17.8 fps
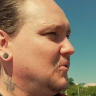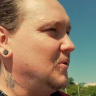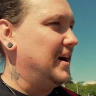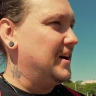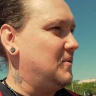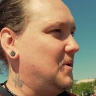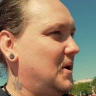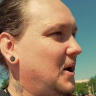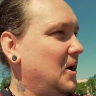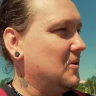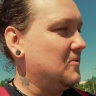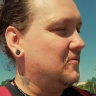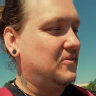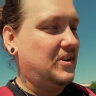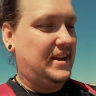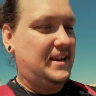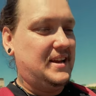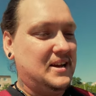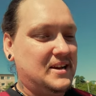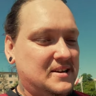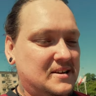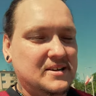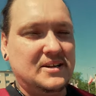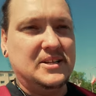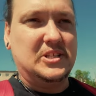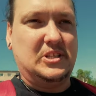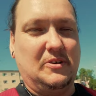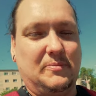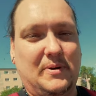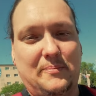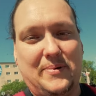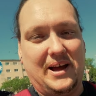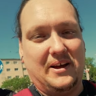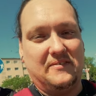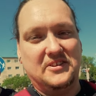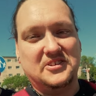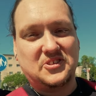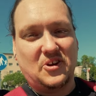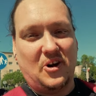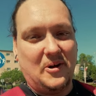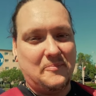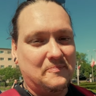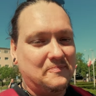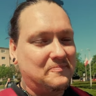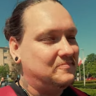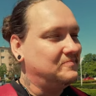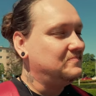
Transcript: we're gonna hopefully do a bit better this time.